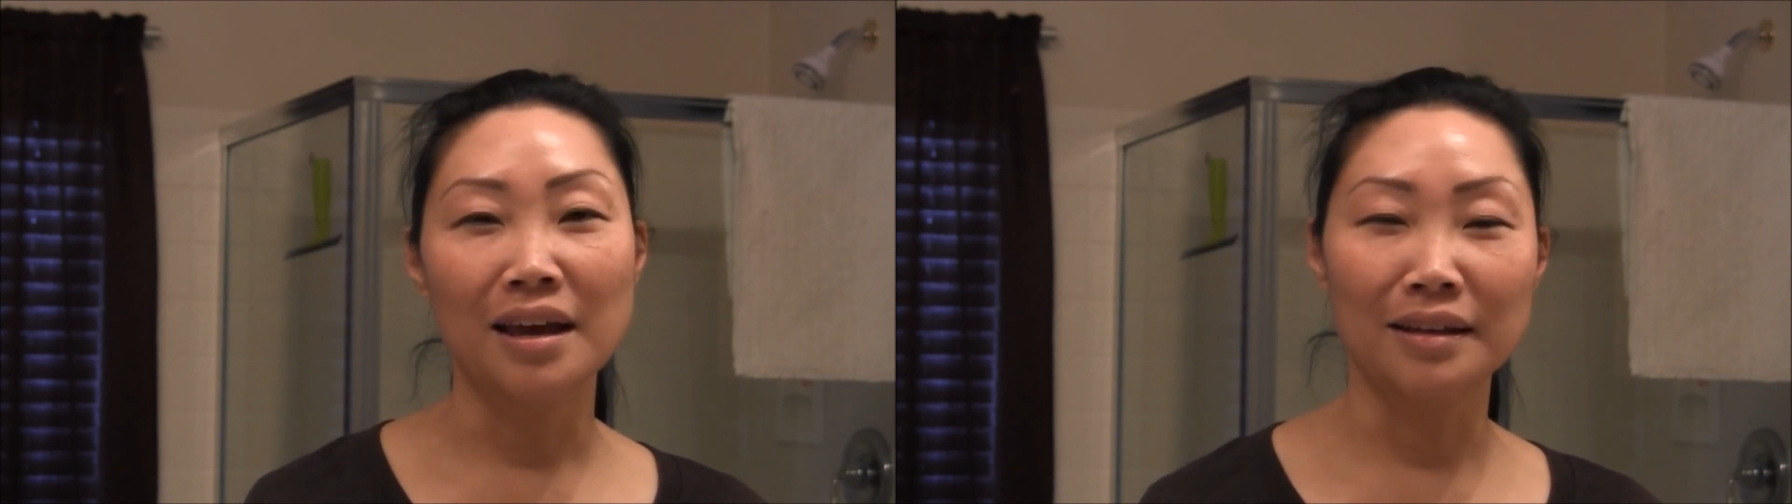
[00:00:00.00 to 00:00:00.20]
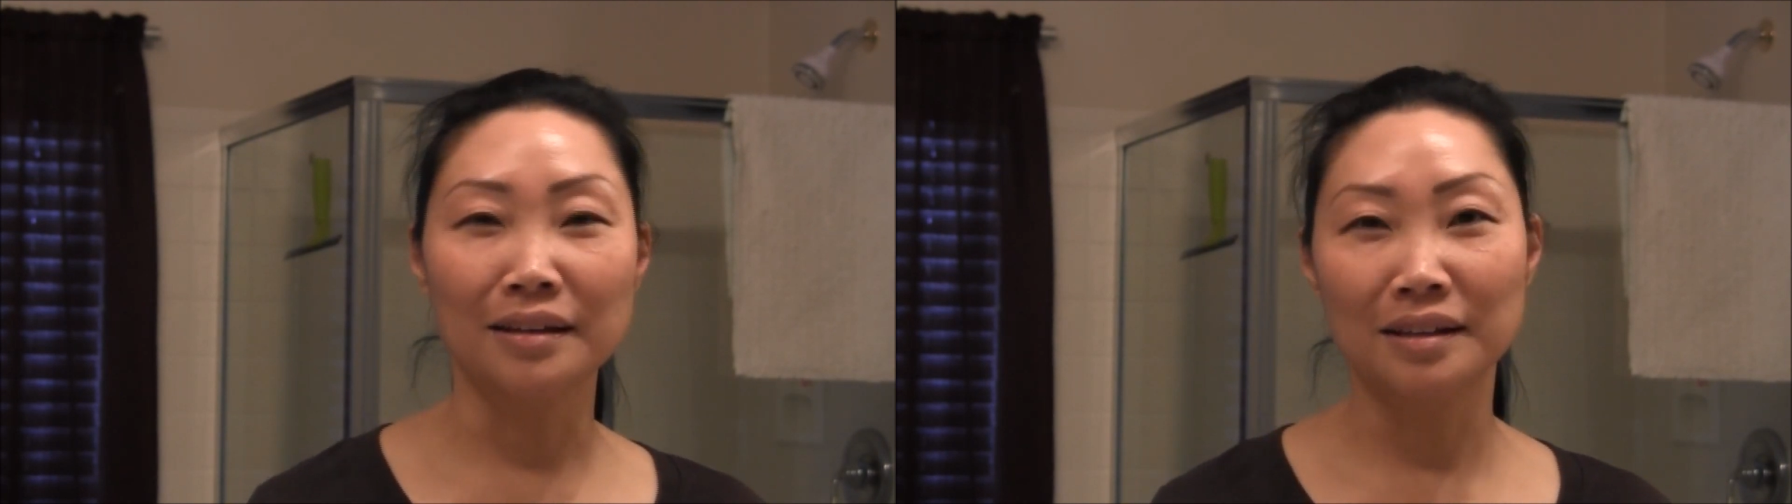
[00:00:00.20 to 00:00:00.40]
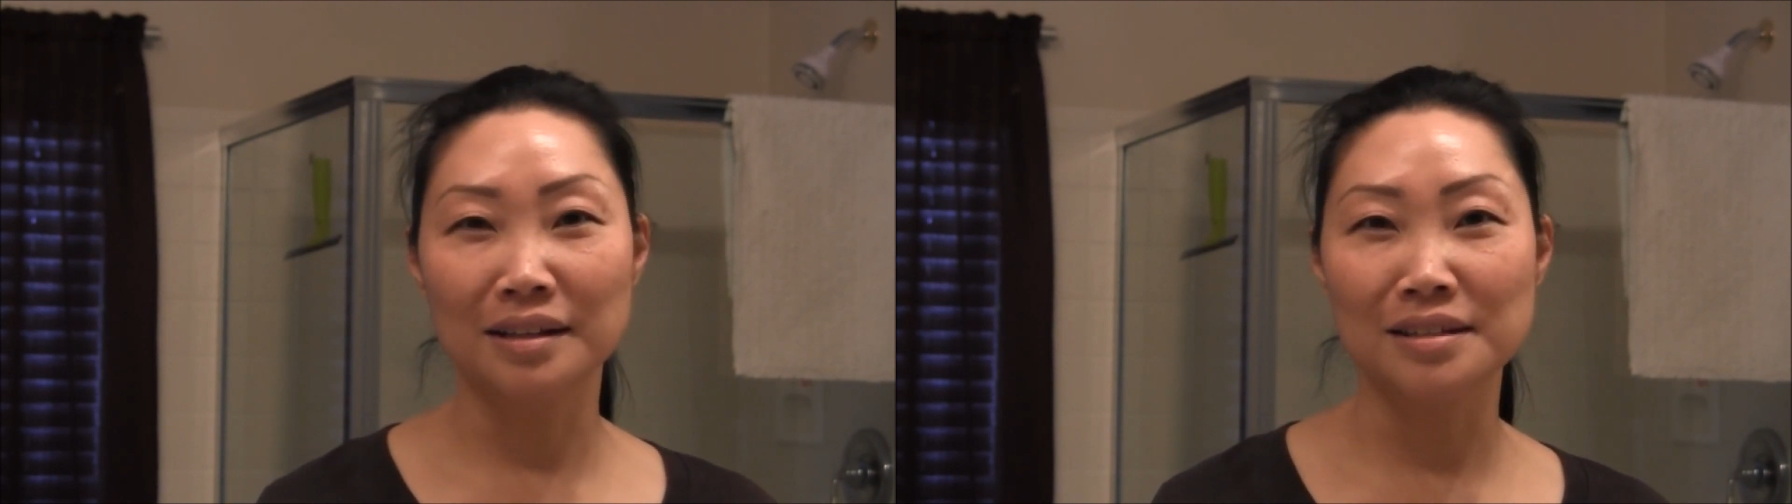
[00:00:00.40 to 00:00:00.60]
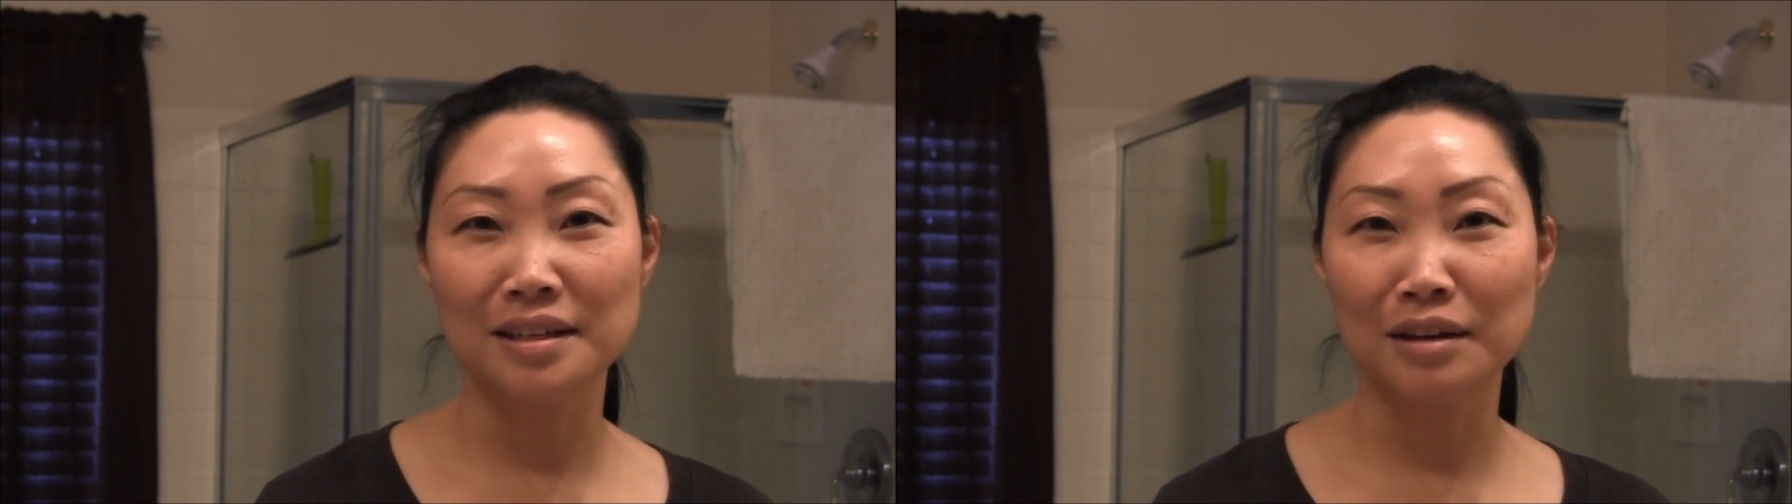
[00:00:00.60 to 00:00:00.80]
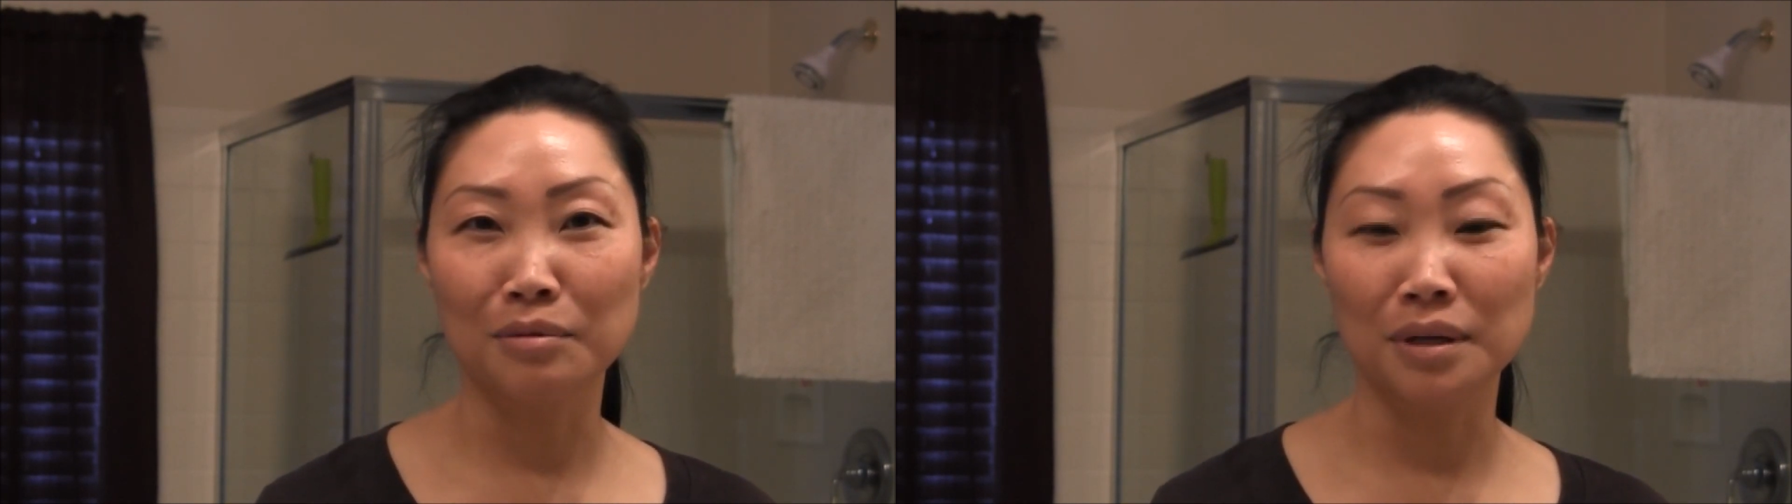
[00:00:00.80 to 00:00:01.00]
and
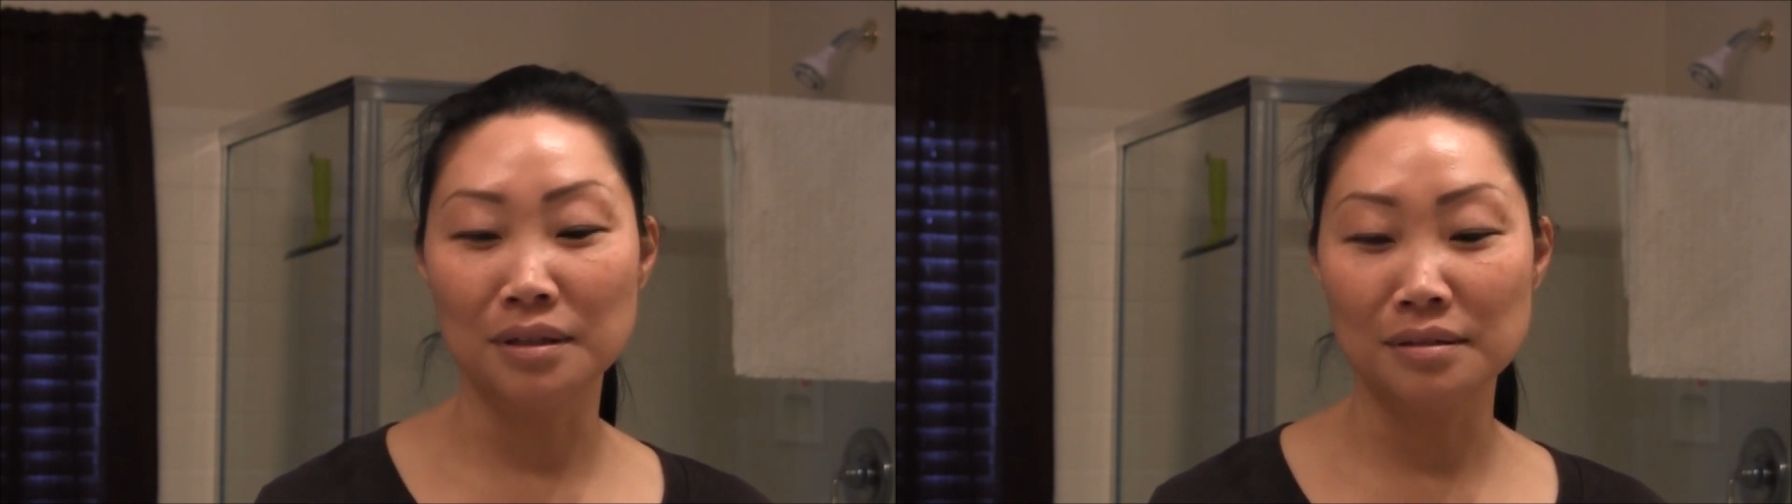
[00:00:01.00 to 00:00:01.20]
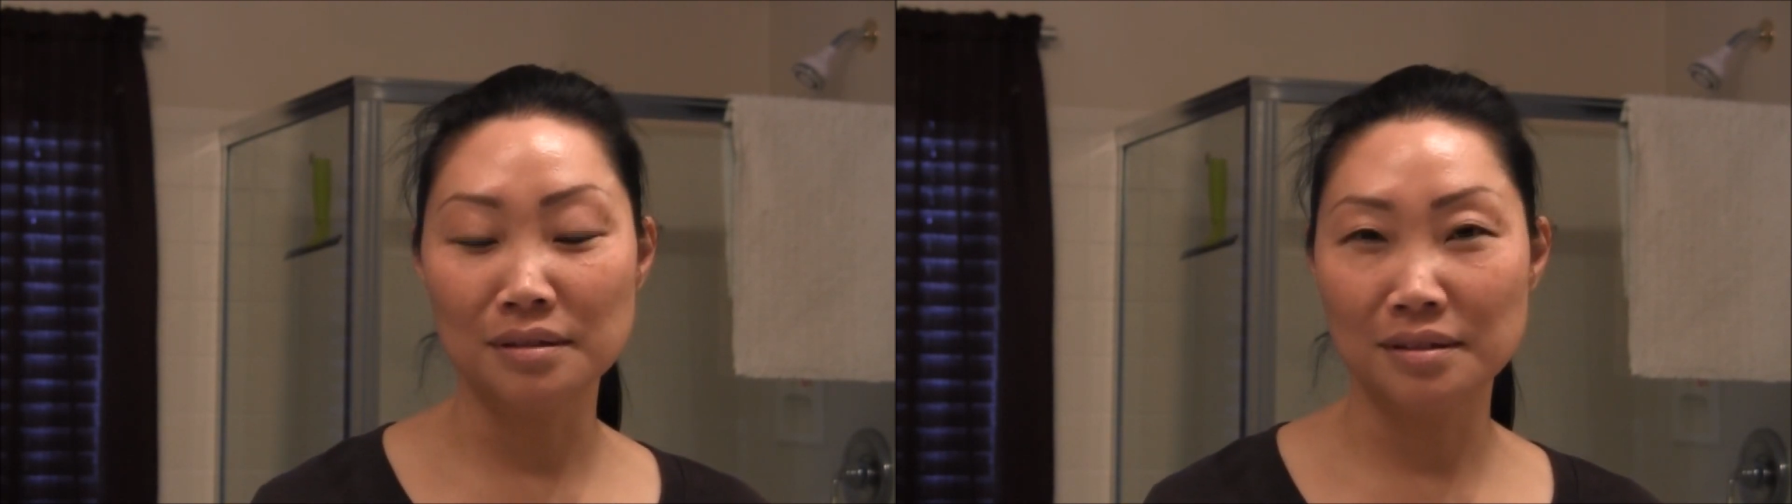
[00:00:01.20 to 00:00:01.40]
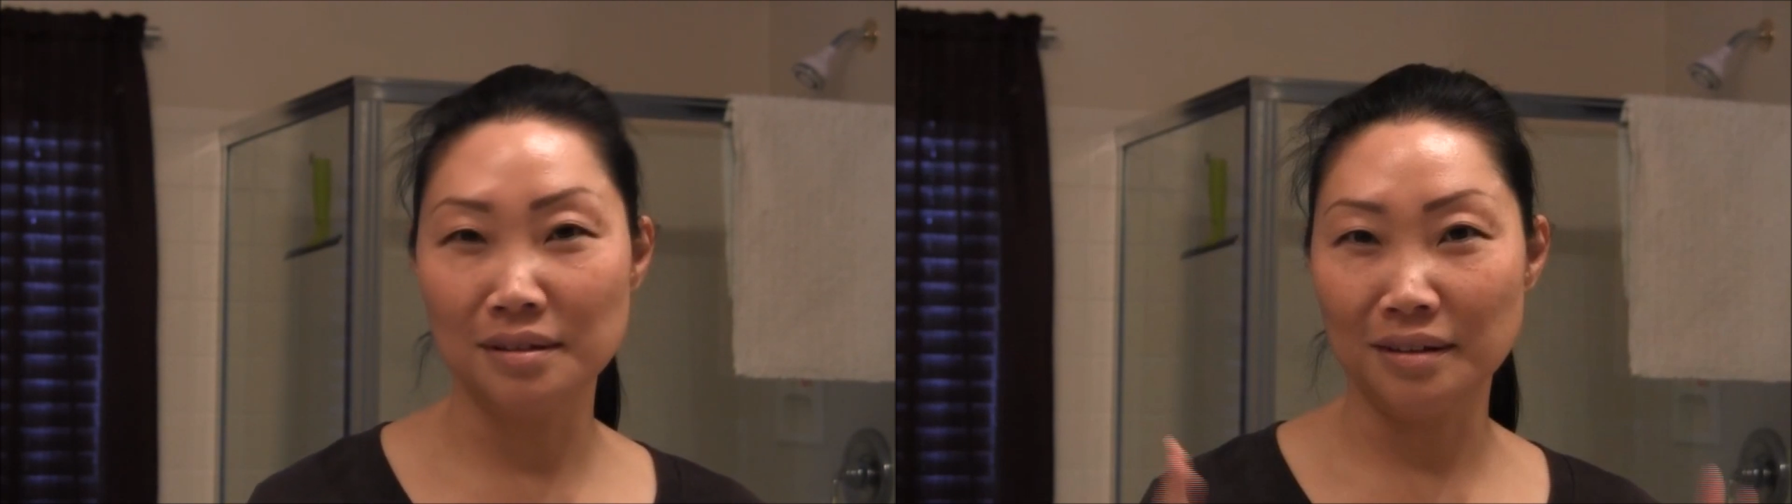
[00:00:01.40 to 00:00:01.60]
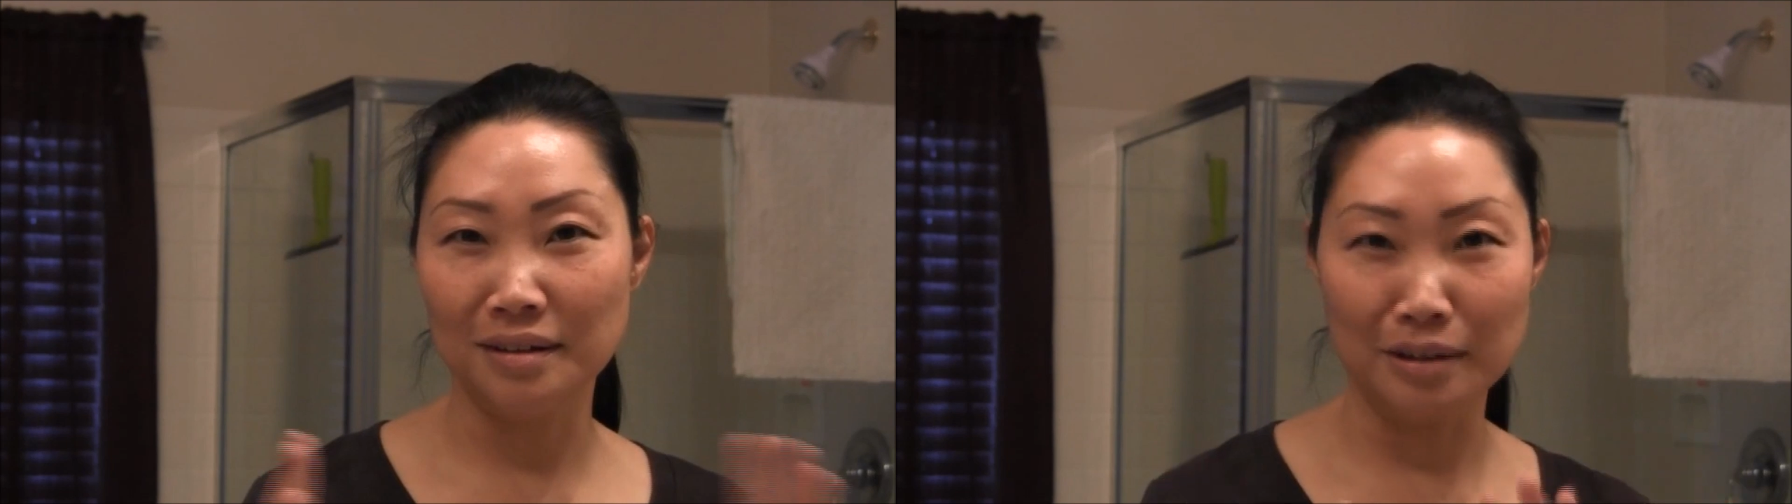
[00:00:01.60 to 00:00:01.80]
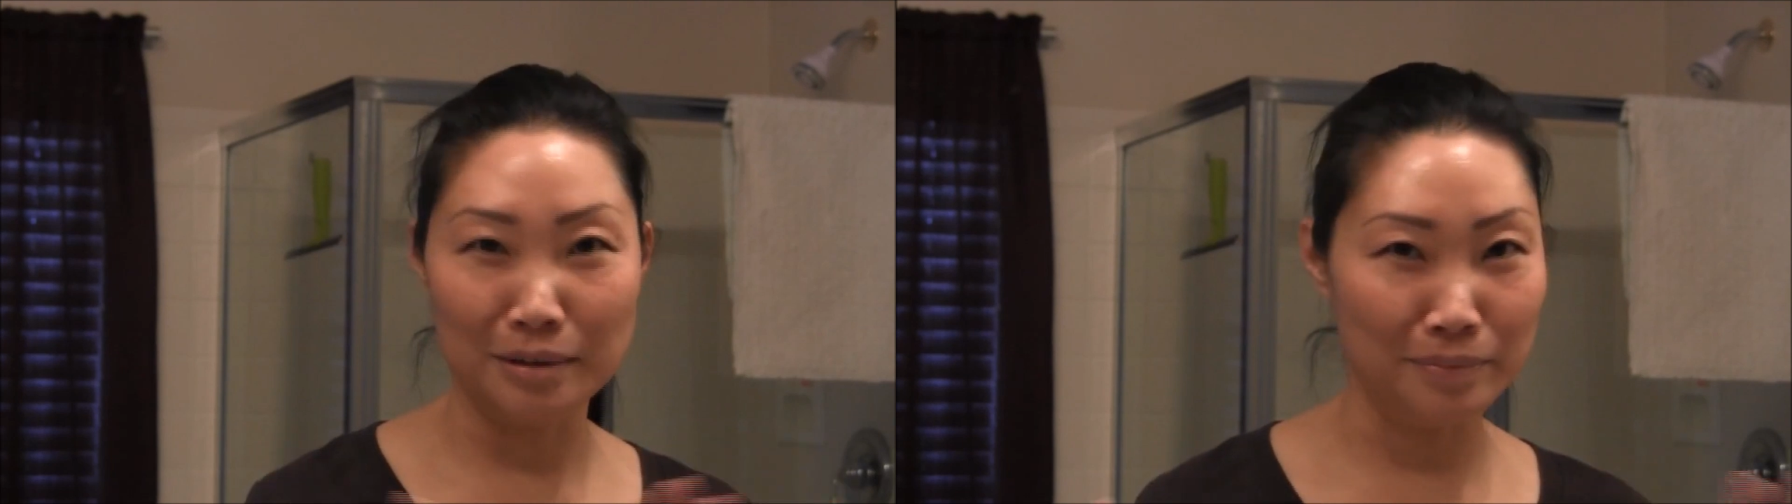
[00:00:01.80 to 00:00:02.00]
cleansing at once
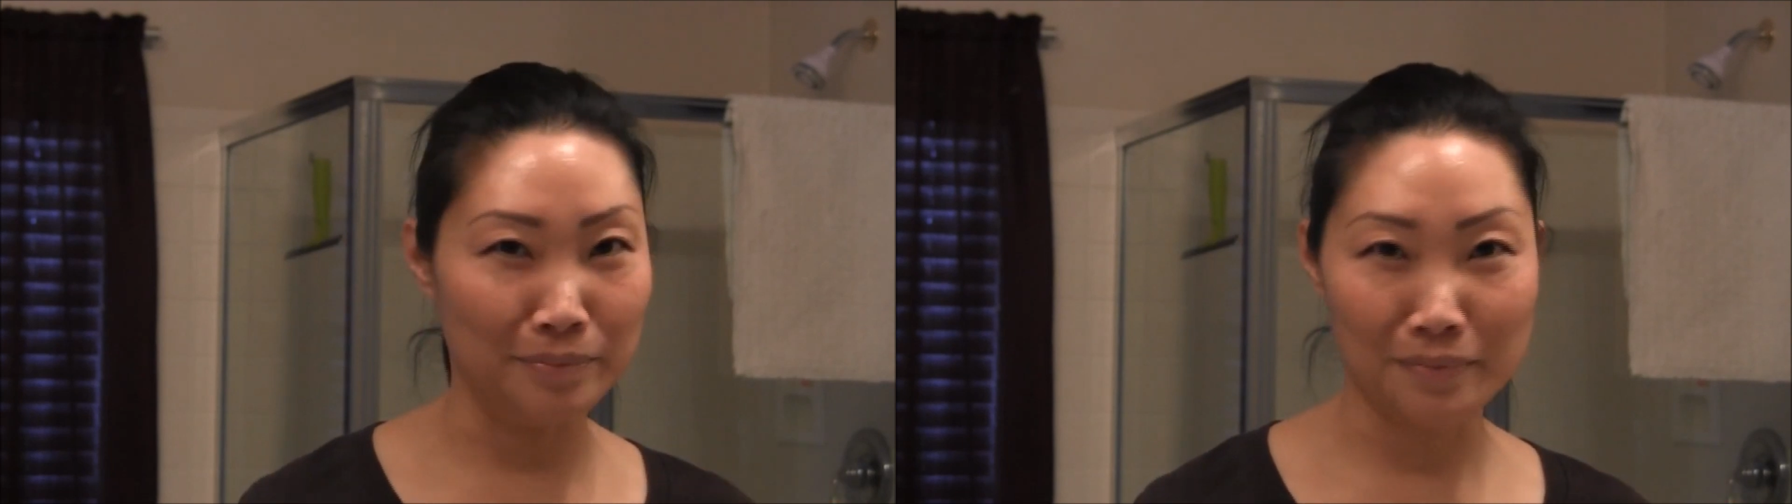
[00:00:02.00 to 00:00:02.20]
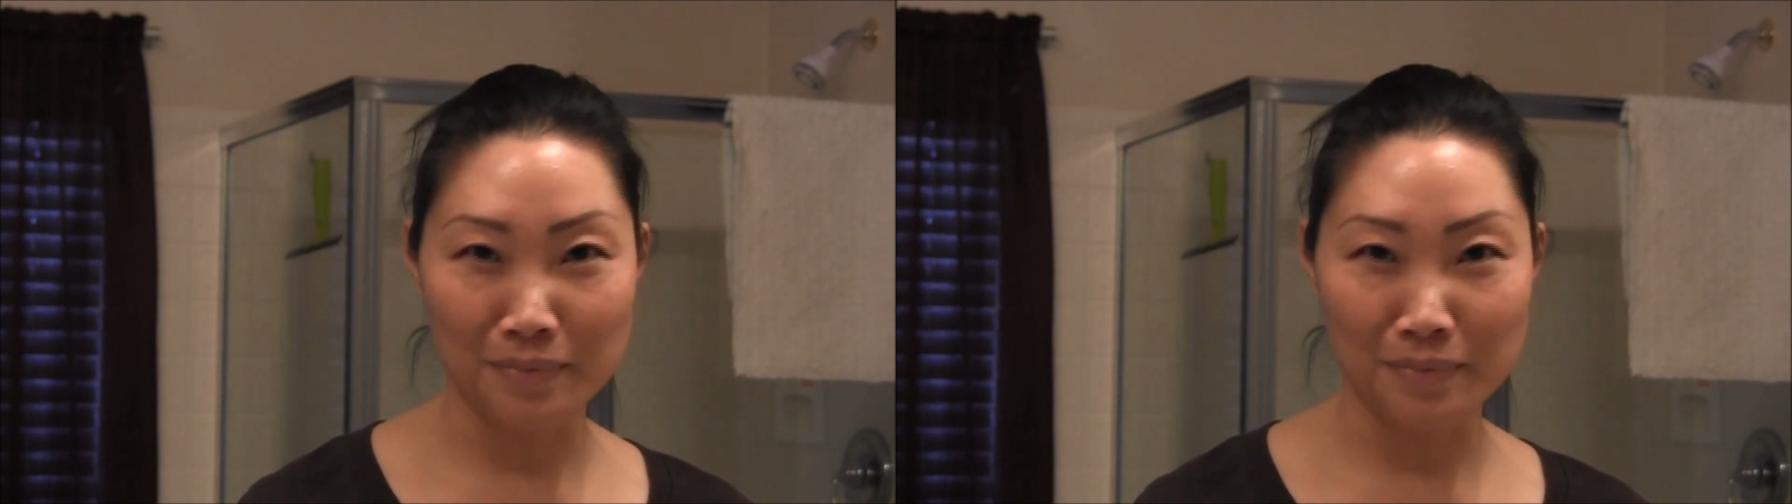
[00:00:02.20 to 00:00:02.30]
um,